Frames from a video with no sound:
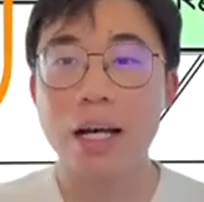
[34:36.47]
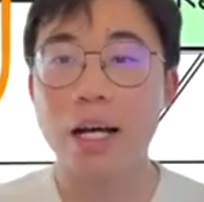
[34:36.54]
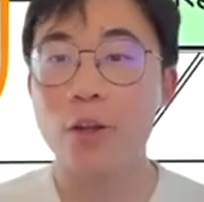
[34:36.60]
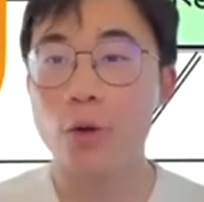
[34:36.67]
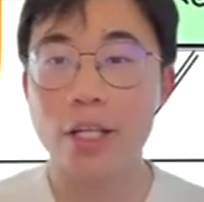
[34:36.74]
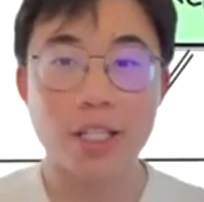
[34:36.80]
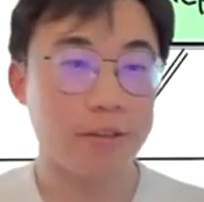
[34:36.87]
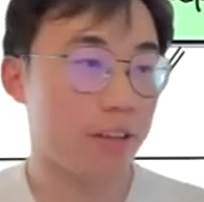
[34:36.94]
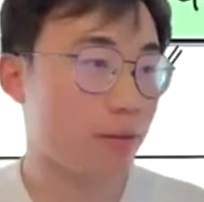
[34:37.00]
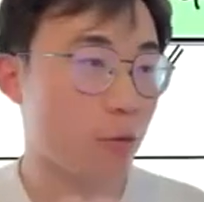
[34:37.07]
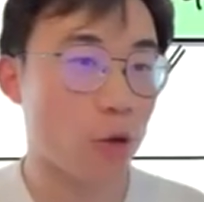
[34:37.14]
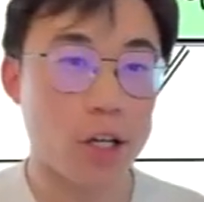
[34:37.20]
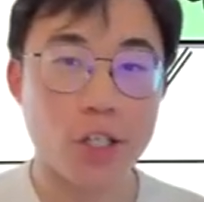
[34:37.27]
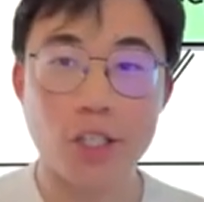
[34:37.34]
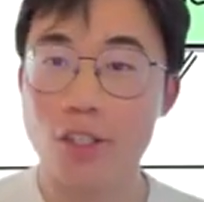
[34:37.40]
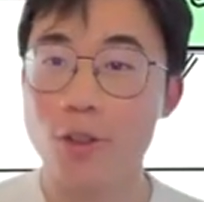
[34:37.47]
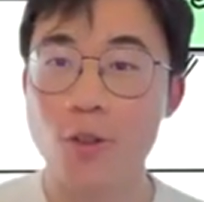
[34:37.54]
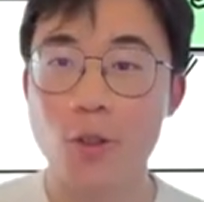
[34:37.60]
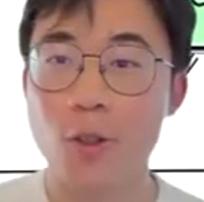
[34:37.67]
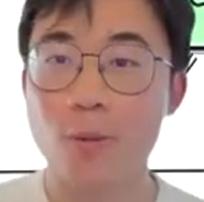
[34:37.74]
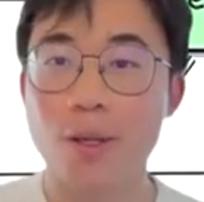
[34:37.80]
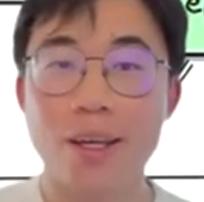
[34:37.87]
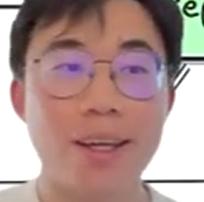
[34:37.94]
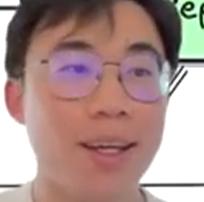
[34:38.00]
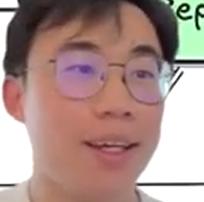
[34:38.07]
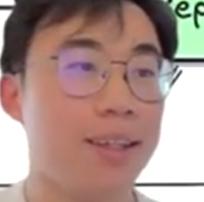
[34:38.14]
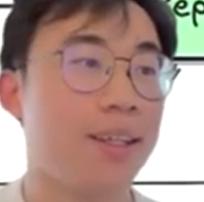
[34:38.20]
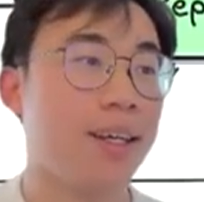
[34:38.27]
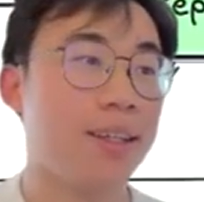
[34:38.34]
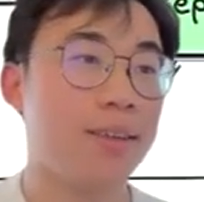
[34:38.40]
Otherwise, if I'm watching YouTube
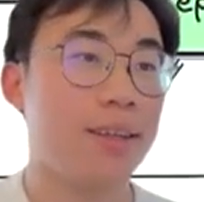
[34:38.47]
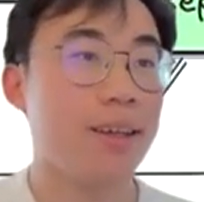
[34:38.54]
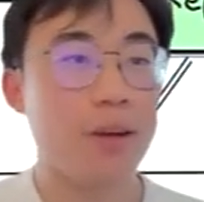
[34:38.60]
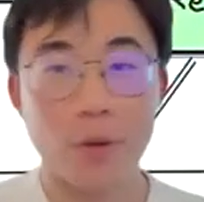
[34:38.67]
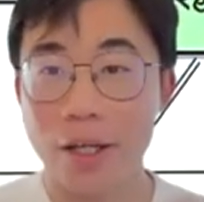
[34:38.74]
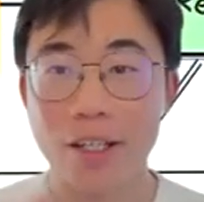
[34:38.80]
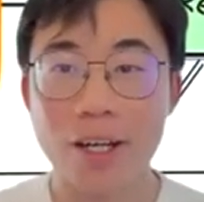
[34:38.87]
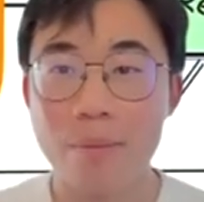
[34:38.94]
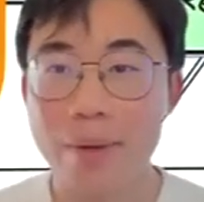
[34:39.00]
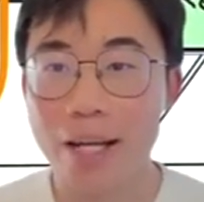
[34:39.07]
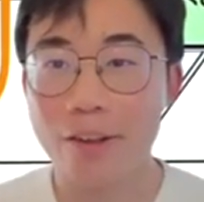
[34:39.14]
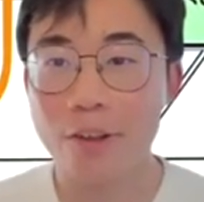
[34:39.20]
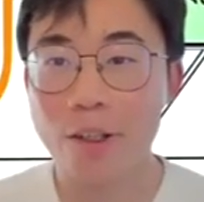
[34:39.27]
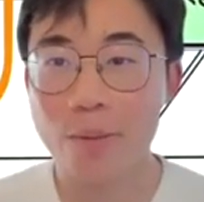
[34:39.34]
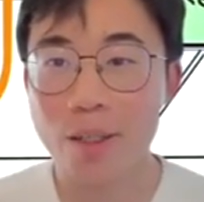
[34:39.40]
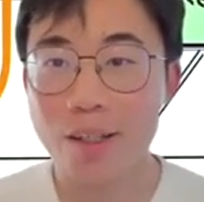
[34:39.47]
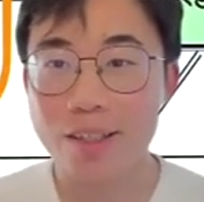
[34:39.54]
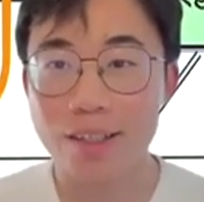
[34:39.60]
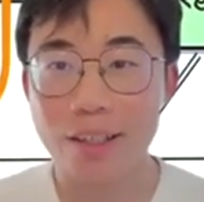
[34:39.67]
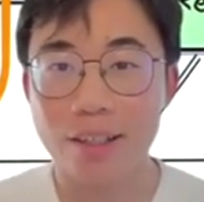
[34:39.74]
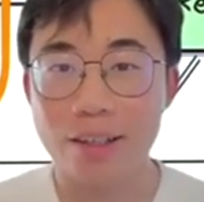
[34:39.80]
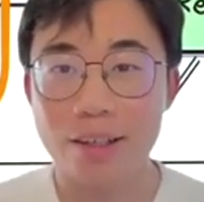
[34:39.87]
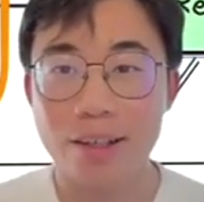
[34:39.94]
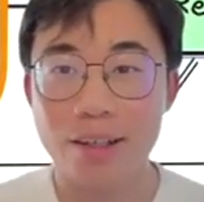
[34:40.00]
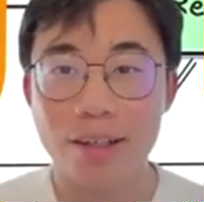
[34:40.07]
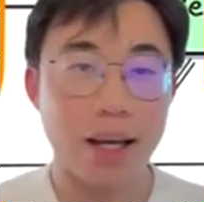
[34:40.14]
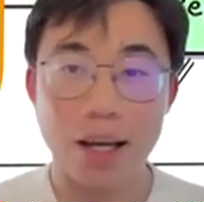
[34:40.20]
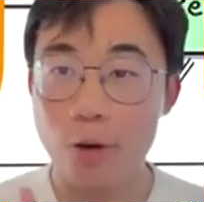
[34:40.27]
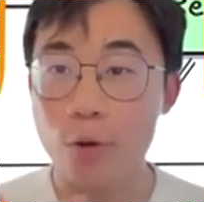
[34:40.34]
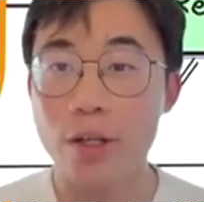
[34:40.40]
and then when I come back 30 minutes later,
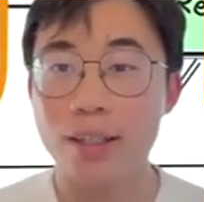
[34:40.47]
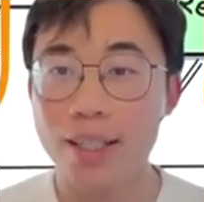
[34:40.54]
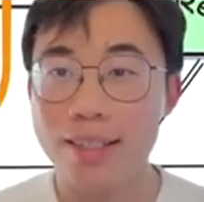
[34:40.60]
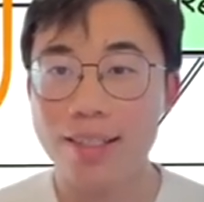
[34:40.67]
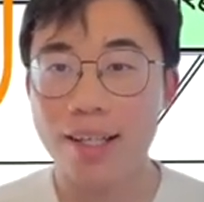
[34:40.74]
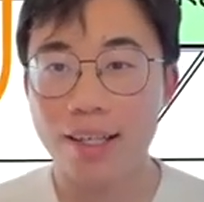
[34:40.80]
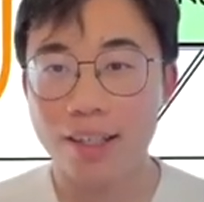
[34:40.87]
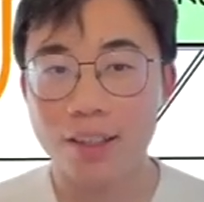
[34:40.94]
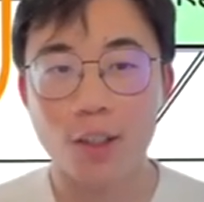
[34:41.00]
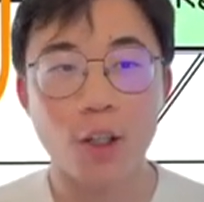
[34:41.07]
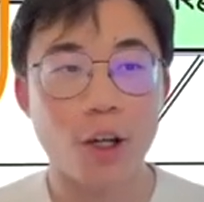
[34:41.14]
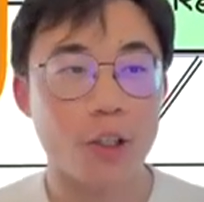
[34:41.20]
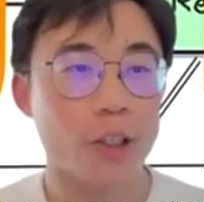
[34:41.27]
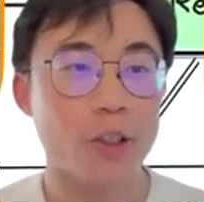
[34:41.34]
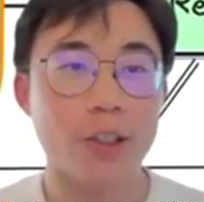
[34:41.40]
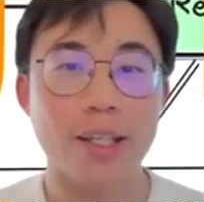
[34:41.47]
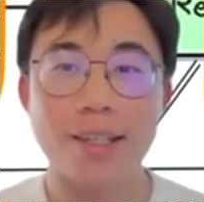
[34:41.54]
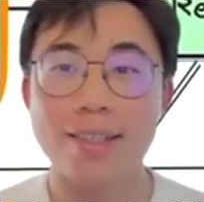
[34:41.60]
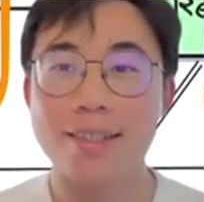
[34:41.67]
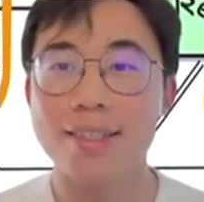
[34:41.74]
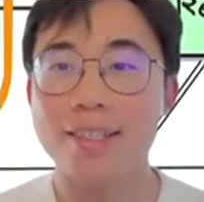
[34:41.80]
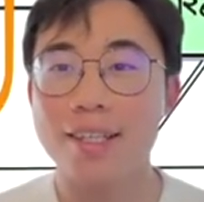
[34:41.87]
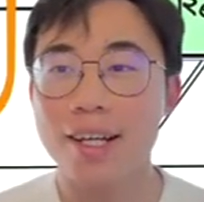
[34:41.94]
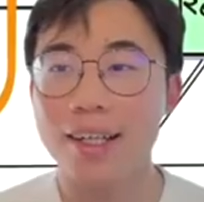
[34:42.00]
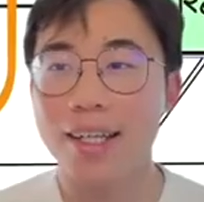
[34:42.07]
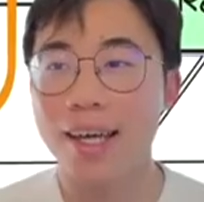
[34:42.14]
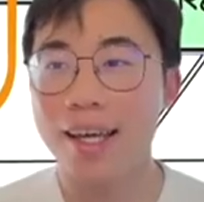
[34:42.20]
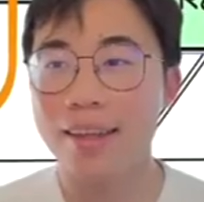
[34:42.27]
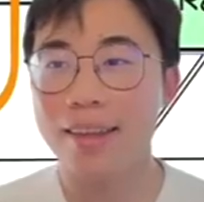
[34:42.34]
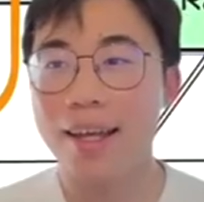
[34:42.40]
I realize that Claude Code is stuck
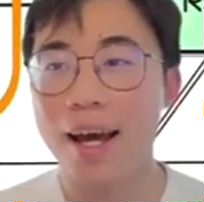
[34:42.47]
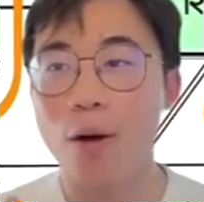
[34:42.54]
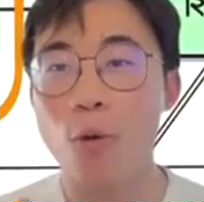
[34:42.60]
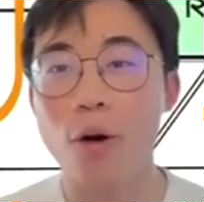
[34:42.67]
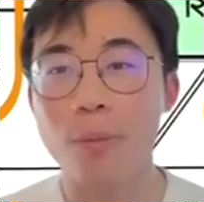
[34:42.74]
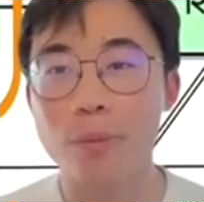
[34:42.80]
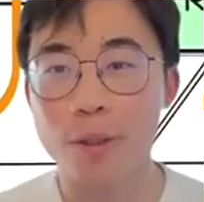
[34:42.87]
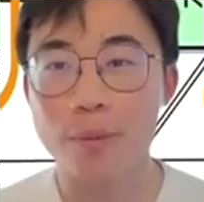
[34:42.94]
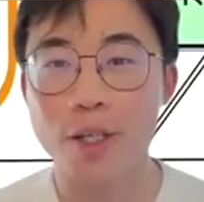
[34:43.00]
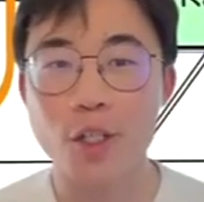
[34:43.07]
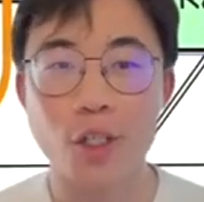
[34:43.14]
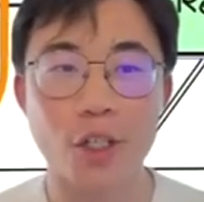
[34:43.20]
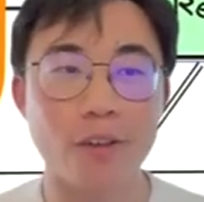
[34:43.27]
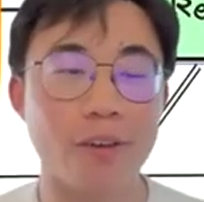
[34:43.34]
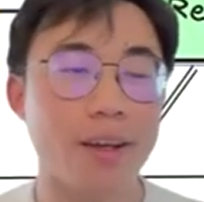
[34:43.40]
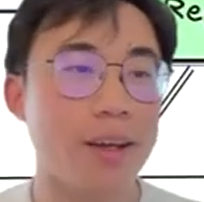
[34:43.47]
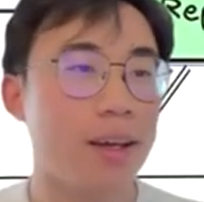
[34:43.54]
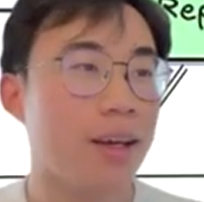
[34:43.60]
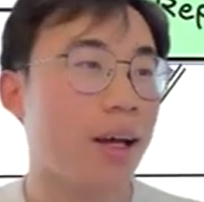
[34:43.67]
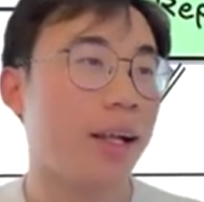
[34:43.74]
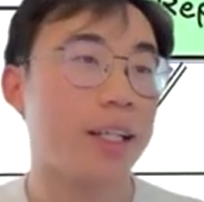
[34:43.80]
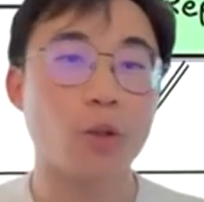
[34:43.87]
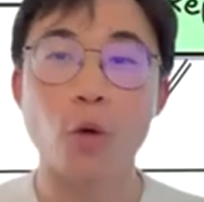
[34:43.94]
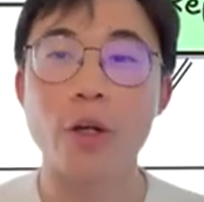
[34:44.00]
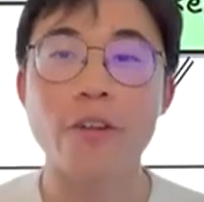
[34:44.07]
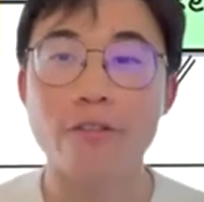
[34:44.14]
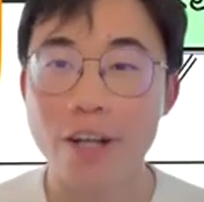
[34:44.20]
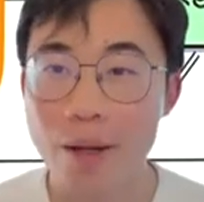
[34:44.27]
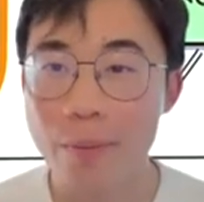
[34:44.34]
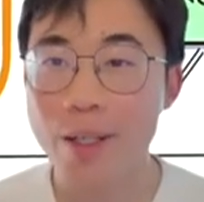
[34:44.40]
in that one permission like
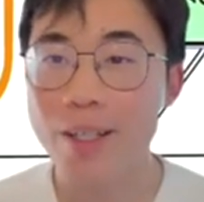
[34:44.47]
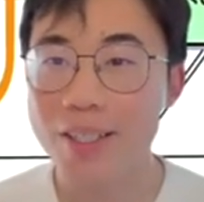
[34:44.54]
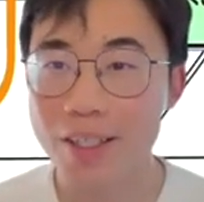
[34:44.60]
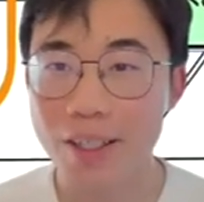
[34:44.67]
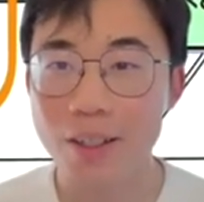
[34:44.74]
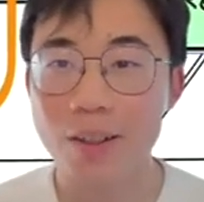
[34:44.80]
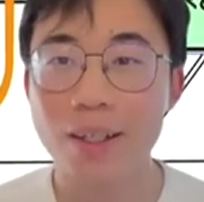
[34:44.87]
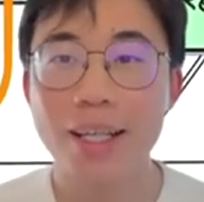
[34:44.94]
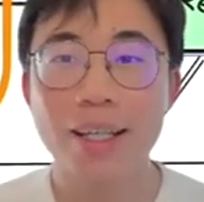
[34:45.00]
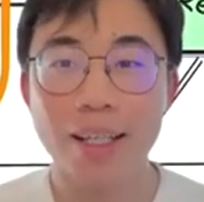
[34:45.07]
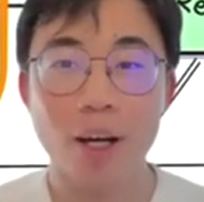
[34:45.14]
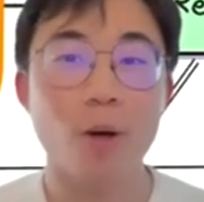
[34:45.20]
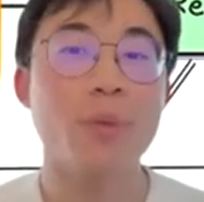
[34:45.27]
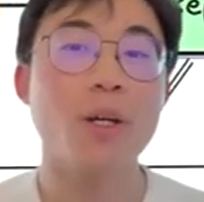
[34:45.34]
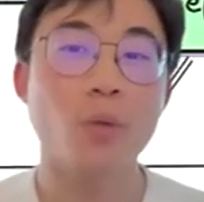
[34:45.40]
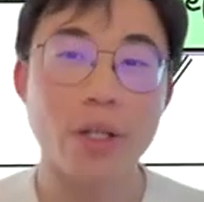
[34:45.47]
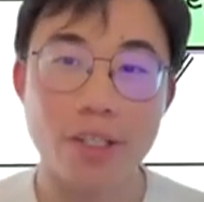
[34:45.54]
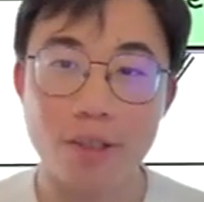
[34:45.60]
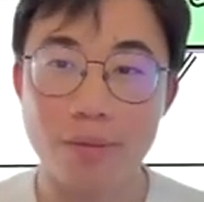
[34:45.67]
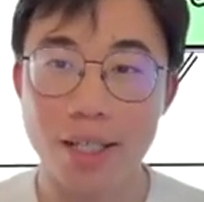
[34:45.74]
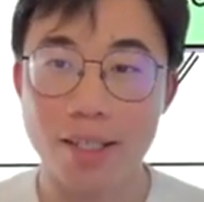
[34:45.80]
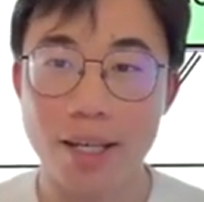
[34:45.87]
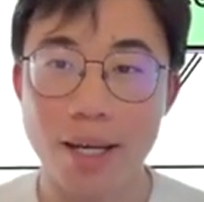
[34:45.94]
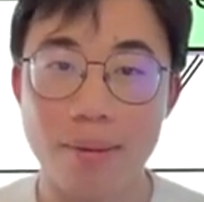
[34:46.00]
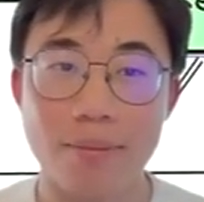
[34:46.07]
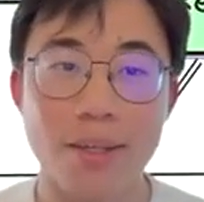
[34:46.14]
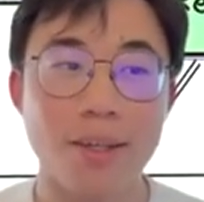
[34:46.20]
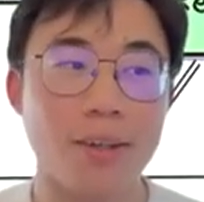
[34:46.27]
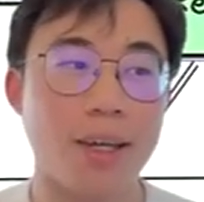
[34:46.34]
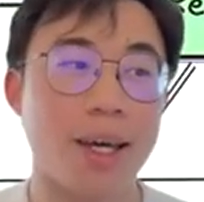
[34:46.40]
25 minutes ago, that would be a waste of my time,
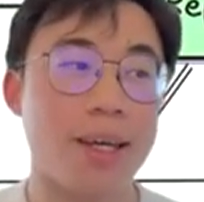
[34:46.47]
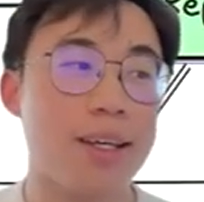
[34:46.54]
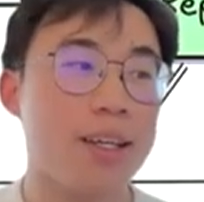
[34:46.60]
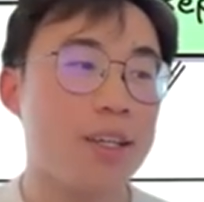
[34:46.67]
okay?